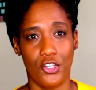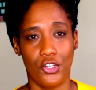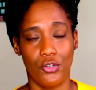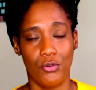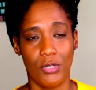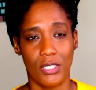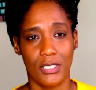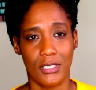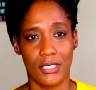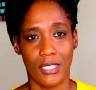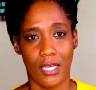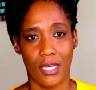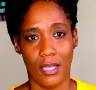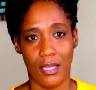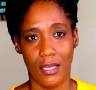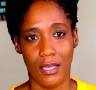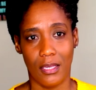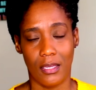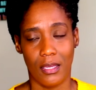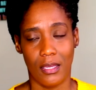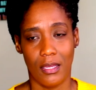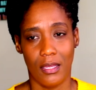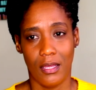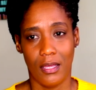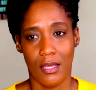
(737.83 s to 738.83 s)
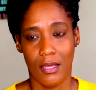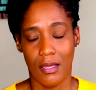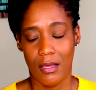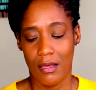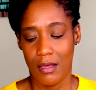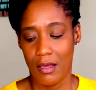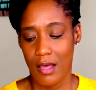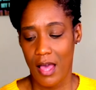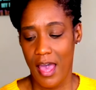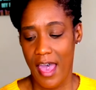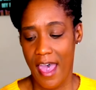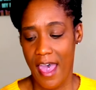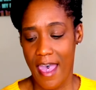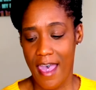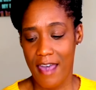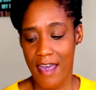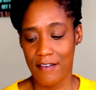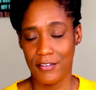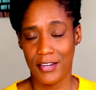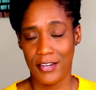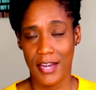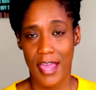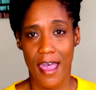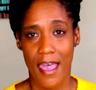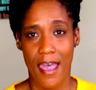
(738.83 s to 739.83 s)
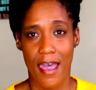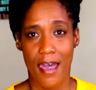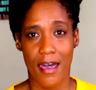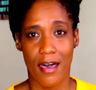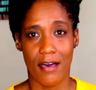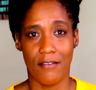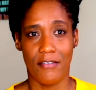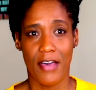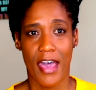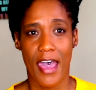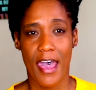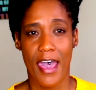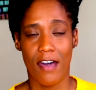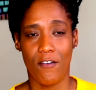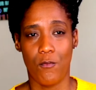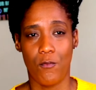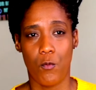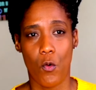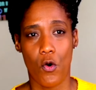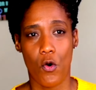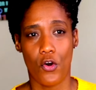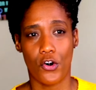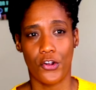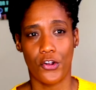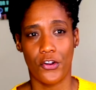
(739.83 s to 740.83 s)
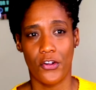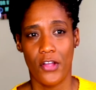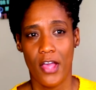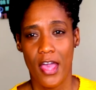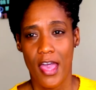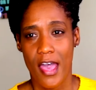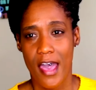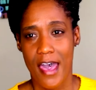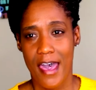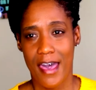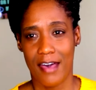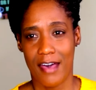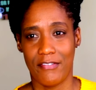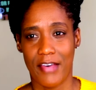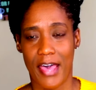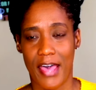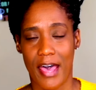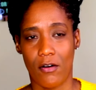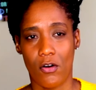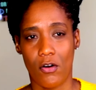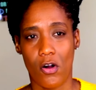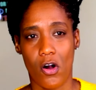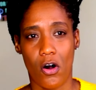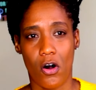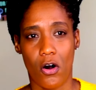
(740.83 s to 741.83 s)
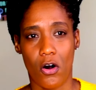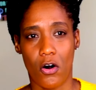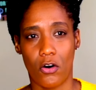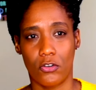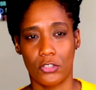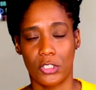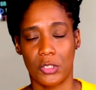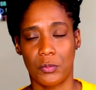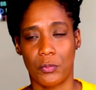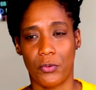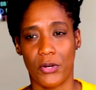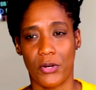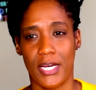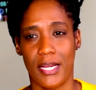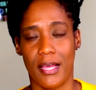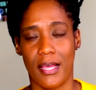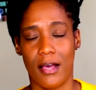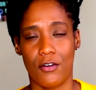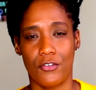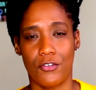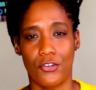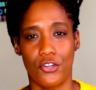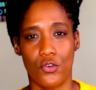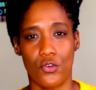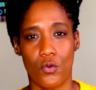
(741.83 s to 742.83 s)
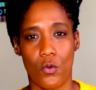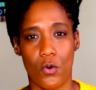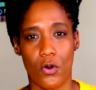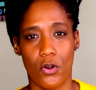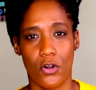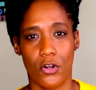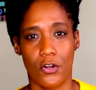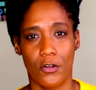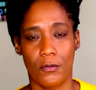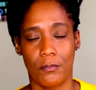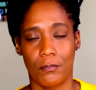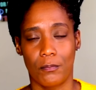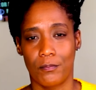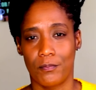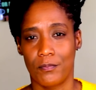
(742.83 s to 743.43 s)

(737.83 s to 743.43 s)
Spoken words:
You can take half and half water, half alcohol, spray down your